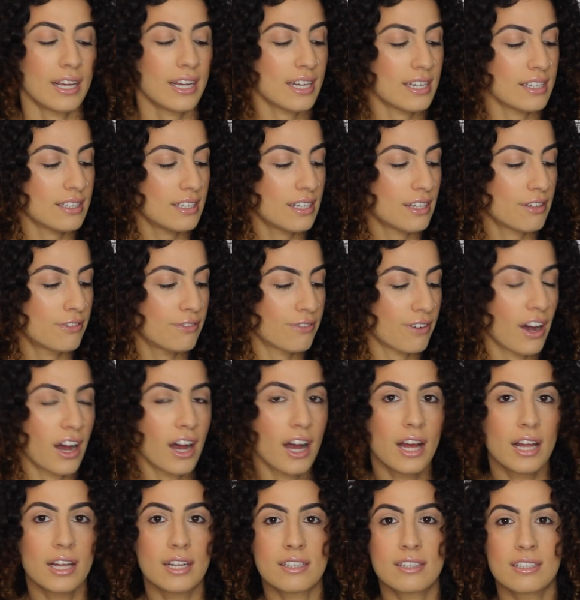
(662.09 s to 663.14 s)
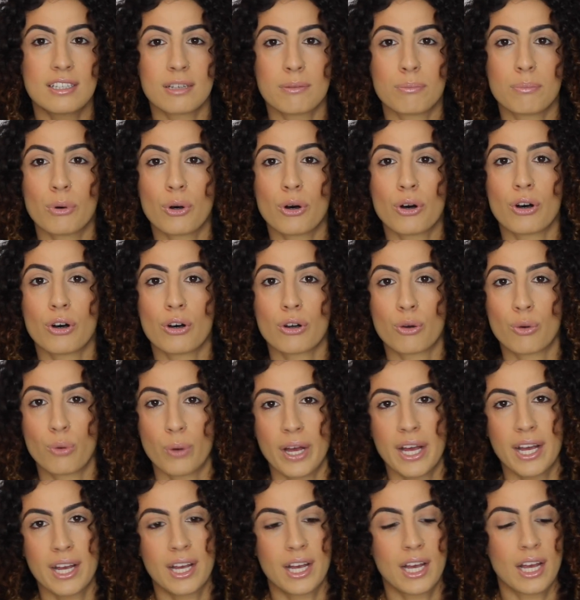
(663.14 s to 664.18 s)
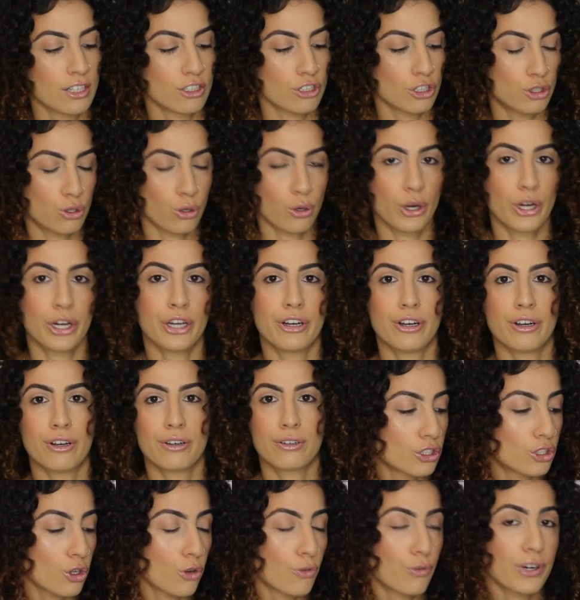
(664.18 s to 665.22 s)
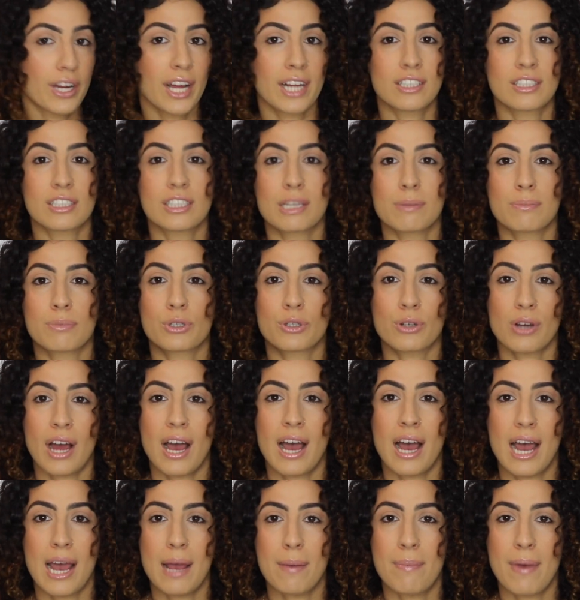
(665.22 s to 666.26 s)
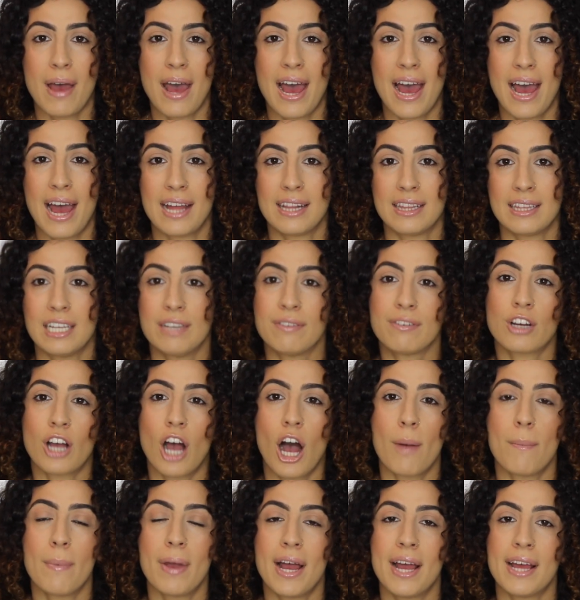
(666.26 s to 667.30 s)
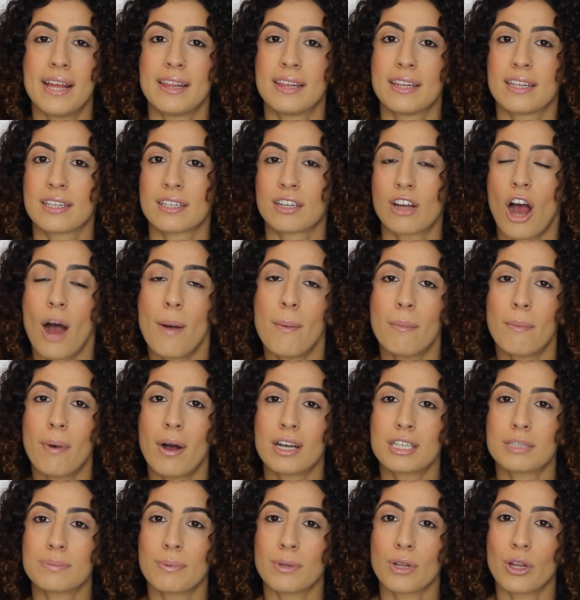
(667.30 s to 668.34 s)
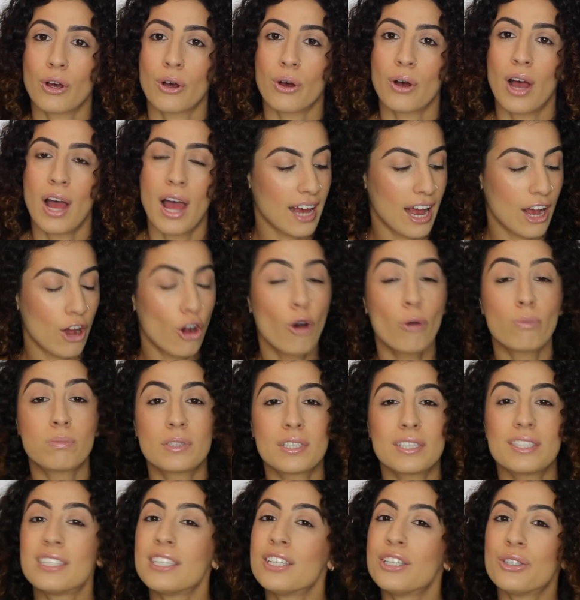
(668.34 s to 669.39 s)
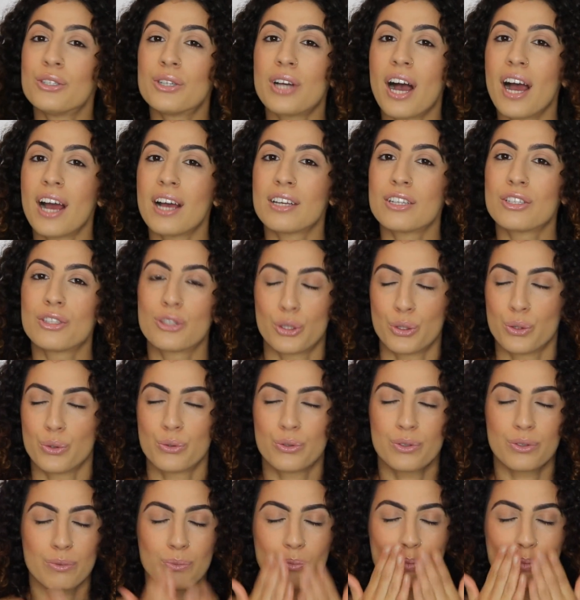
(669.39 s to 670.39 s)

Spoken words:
easy, fun, simple, quick tutorial. Don't forget to subscribe and leave a comment in the comment box below. I hope to see you guys soon.